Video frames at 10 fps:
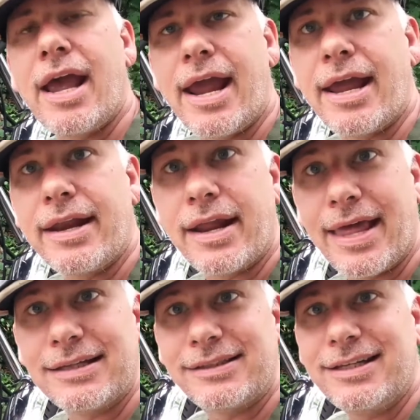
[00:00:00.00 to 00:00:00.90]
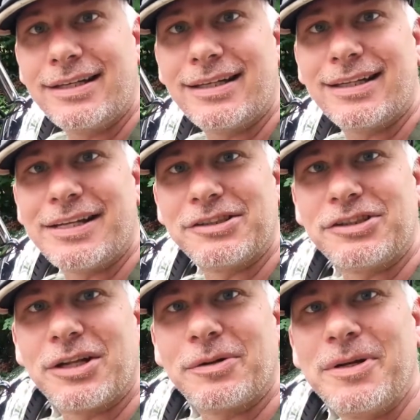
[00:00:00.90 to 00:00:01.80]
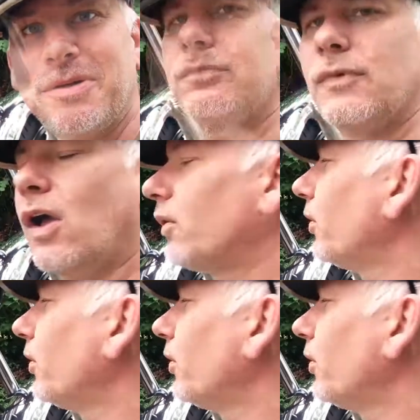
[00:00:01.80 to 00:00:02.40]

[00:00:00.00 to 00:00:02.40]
and that's it, ladies and gentlemen. All